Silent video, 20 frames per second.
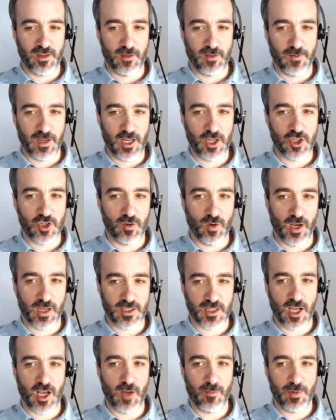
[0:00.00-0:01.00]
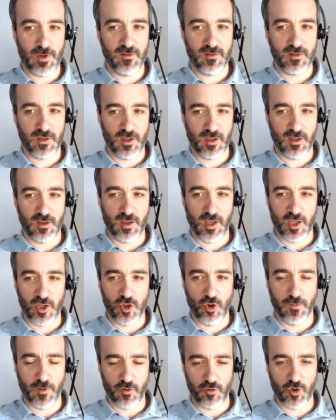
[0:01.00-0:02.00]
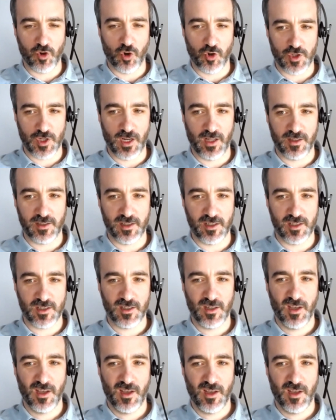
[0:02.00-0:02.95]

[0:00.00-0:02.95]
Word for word: if an issue has happened, and for root cause analysis,